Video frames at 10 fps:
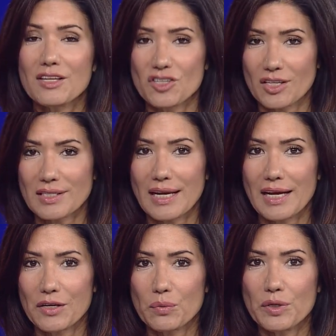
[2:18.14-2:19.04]
Chelsea
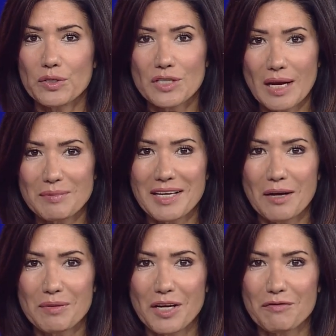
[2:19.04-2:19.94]
had to quit her job to
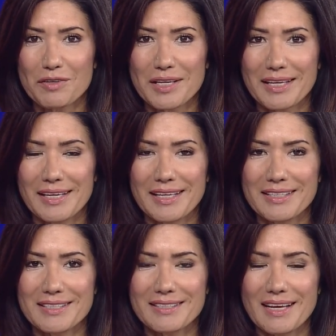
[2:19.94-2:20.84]
help care for the
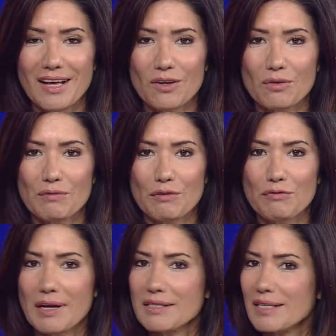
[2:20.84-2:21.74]
kids. Elk River
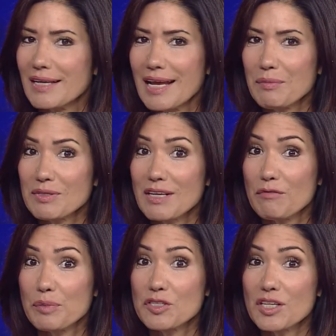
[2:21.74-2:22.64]
friends and neighbors
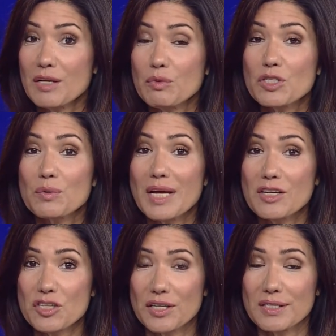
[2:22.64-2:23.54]
have pitching in with
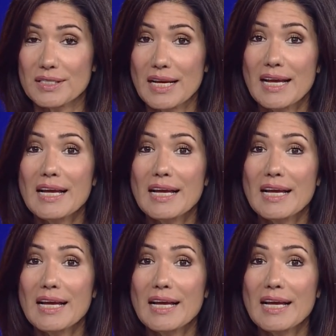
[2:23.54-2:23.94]
donations.